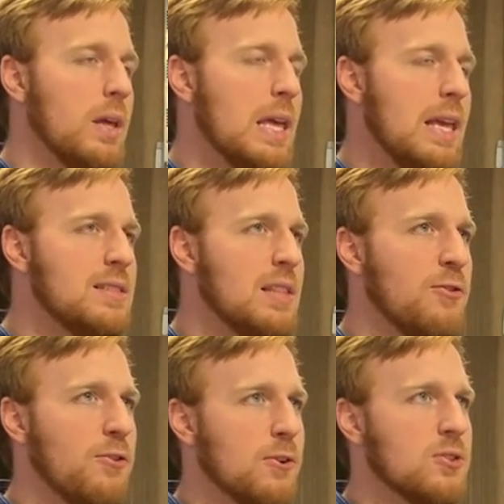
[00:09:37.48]
he's
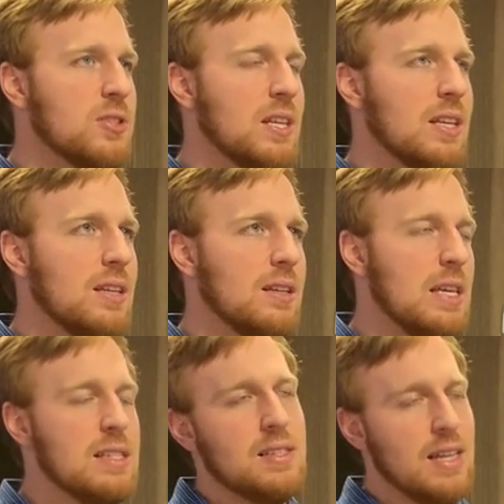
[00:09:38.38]
the
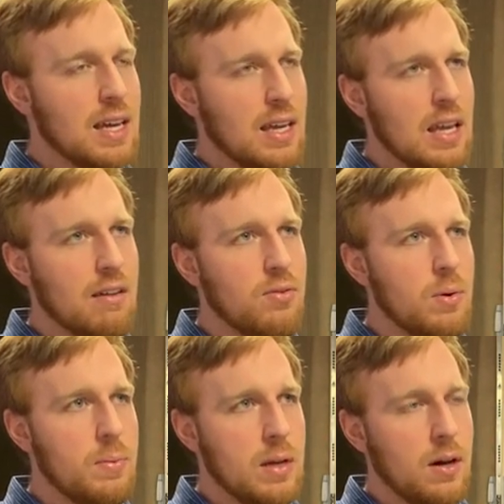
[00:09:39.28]
second king of
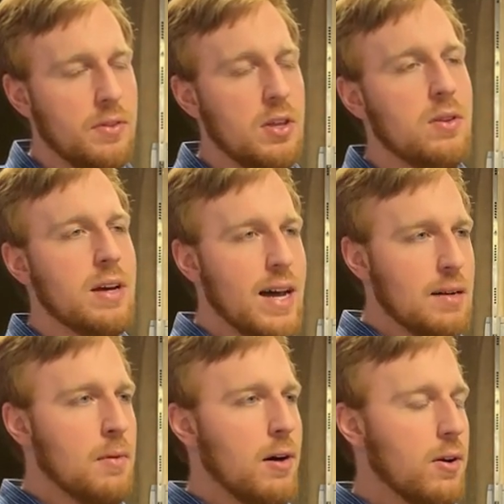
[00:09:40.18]
what we call the
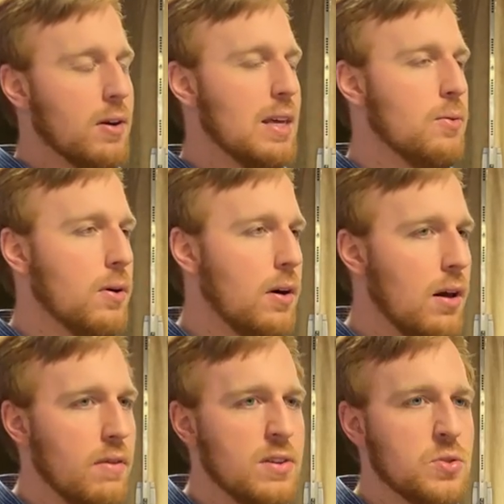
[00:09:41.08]
United Monarchy, where
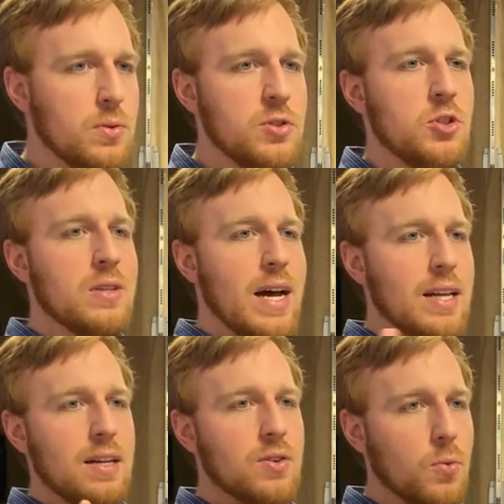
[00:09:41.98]
all of Israel is
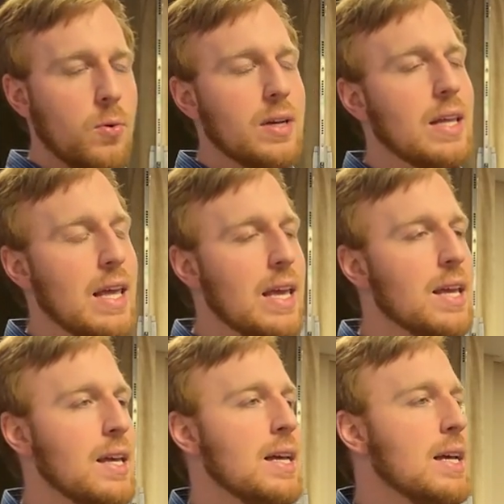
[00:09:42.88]
united under one
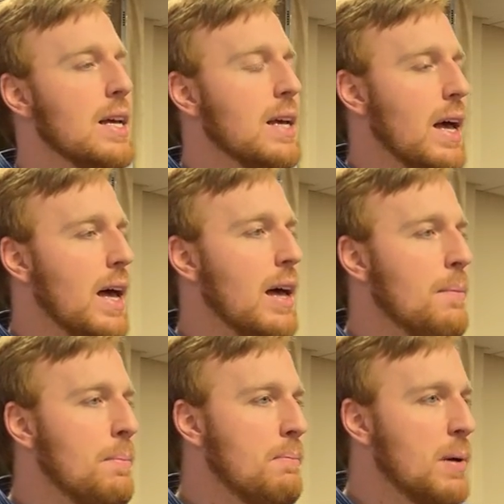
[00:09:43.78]
king.
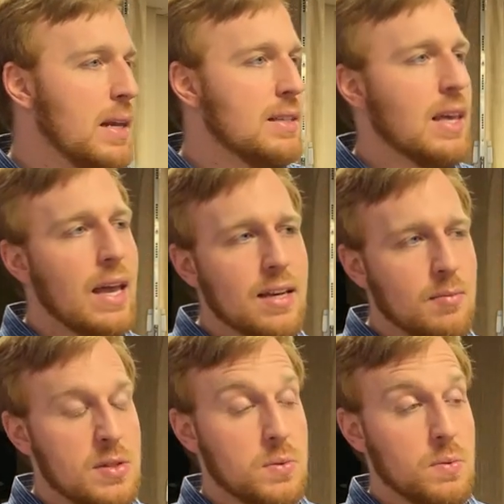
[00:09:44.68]
But his
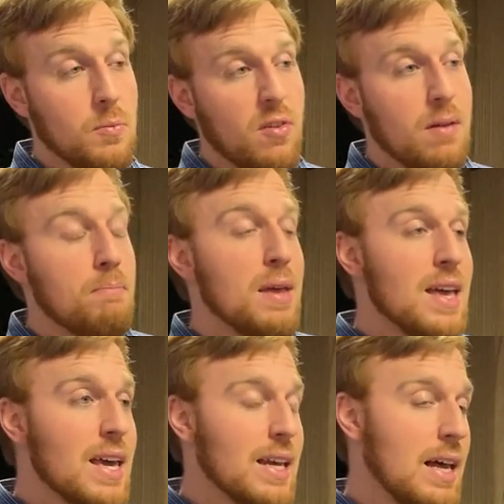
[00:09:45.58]
kingdom was very
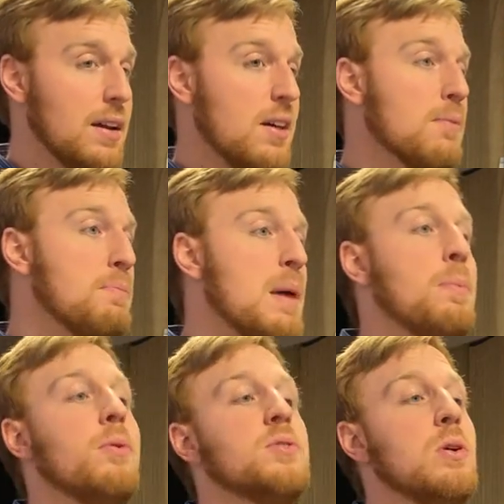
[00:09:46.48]
big and had other
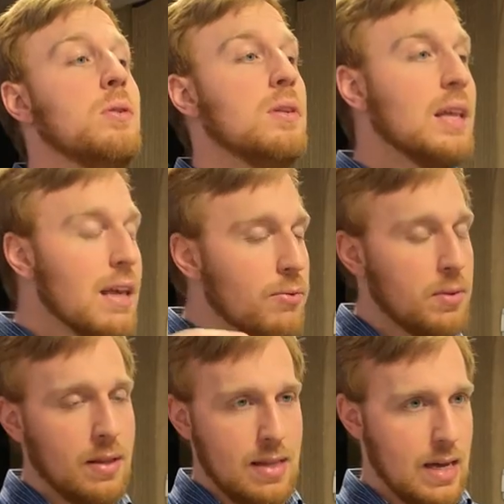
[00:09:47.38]
peoples who lived
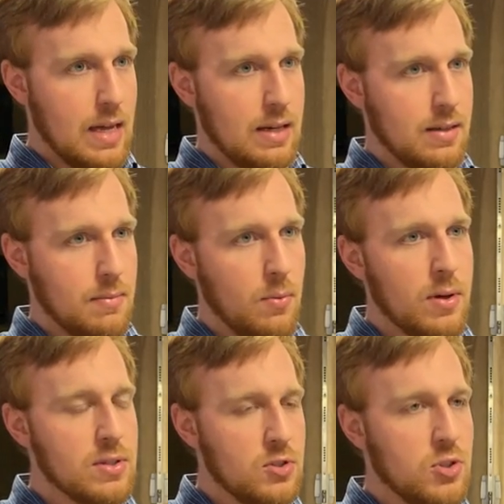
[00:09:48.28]
within that kingdom. It
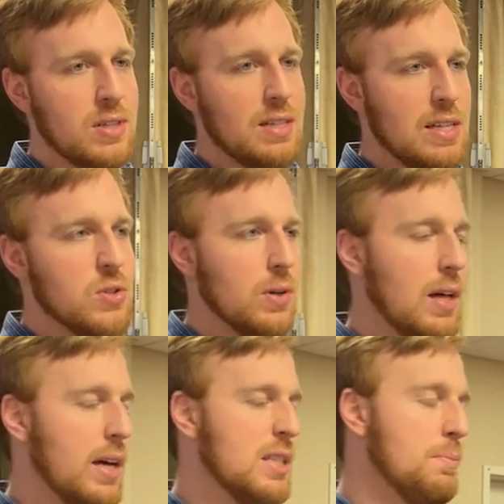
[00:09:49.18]
wasn't just
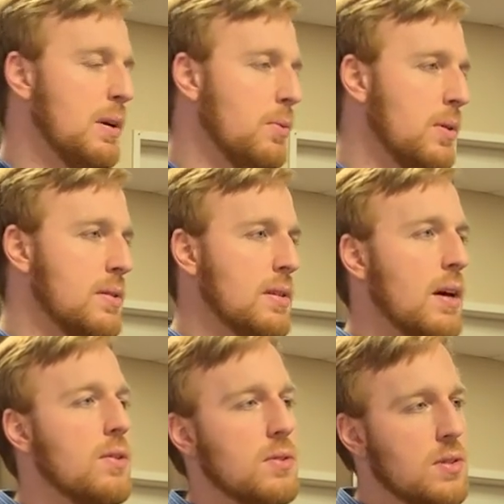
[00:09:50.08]
Israelites, but it was
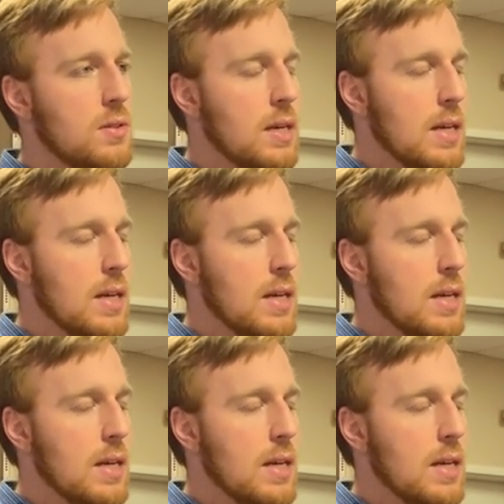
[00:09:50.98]
others.